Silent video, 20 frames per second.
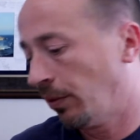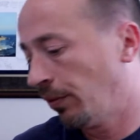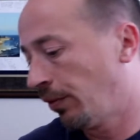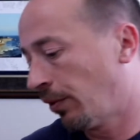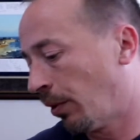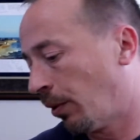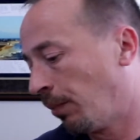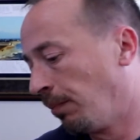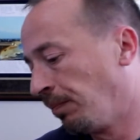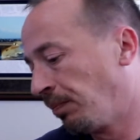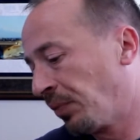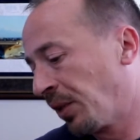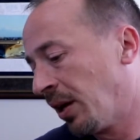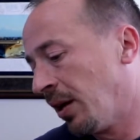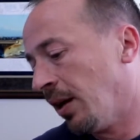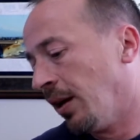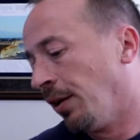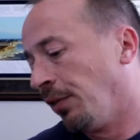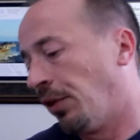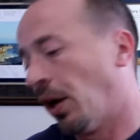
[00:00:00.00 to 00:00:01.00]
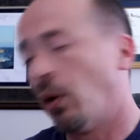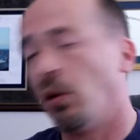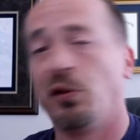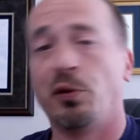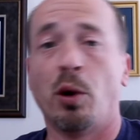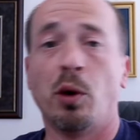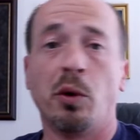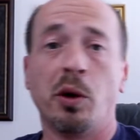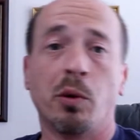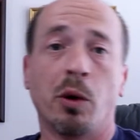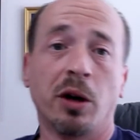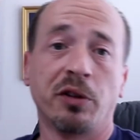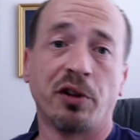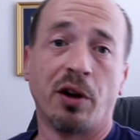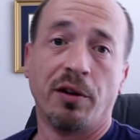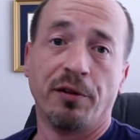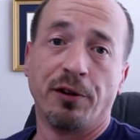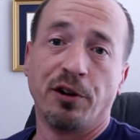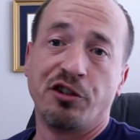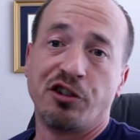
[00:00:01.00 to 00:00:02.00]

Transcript: So that was what we worked on for